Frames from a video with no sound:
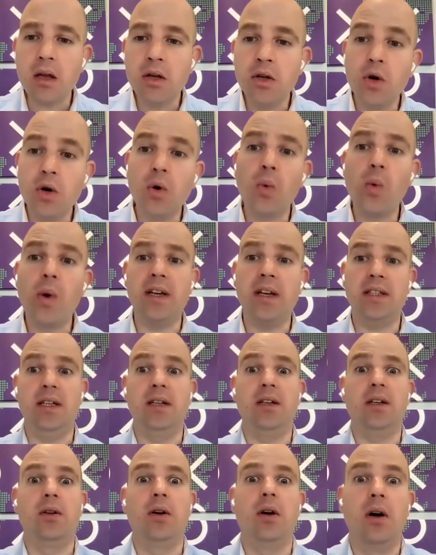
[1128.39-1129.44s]
you're
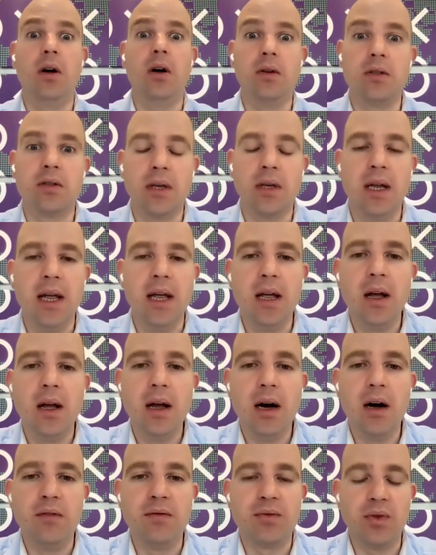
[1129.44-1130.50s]
wasting tons
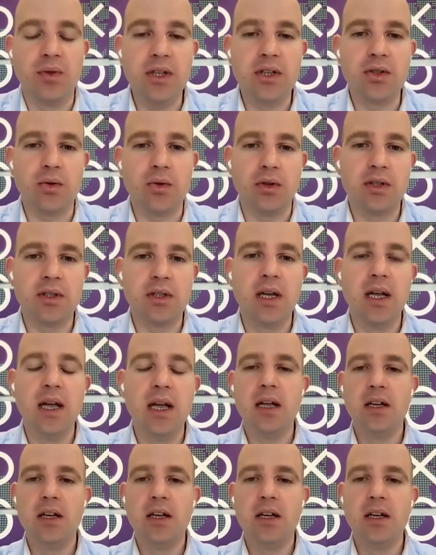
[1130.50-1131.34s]
of resource.